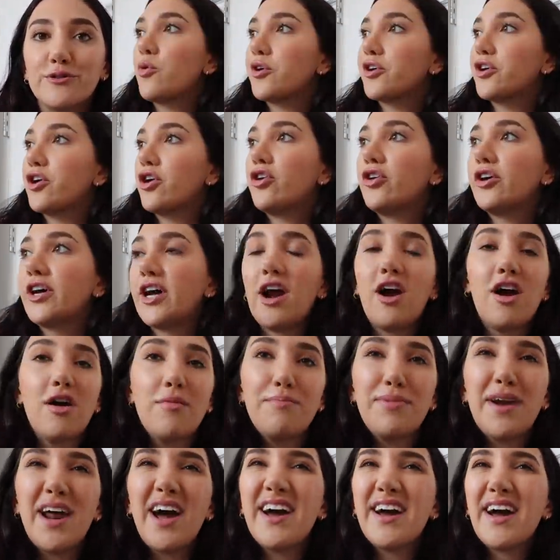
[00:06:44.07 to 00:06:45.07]
Or curly hair,
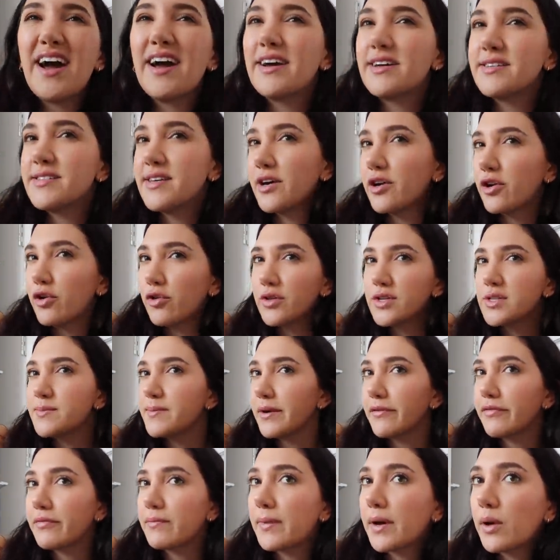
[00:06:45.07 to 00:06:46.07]
but I, I guess I can only
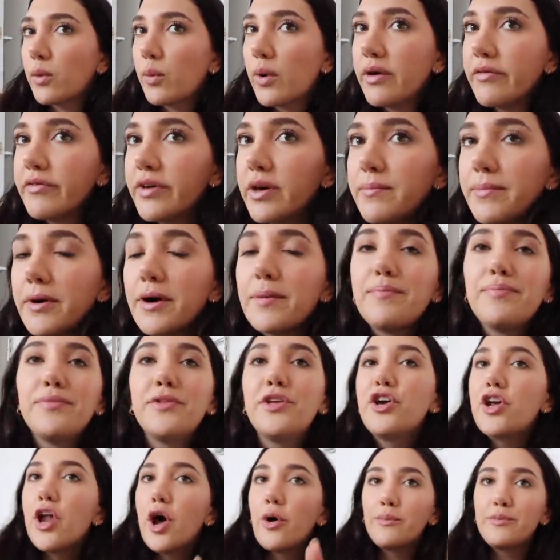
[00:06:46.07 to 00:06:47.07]
speak from like wavy, but
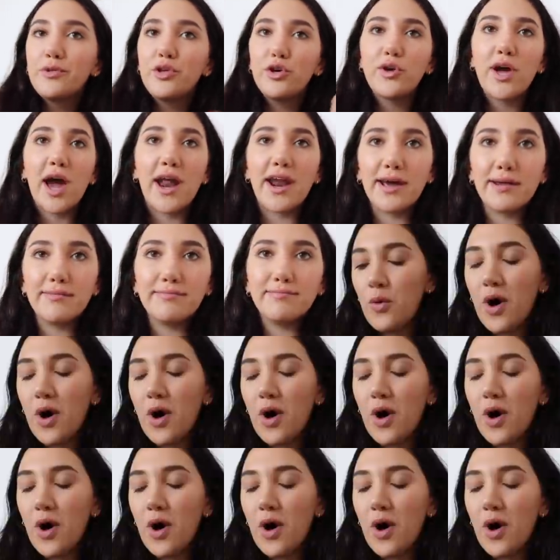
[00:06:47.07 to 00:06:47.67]
you know, you get it.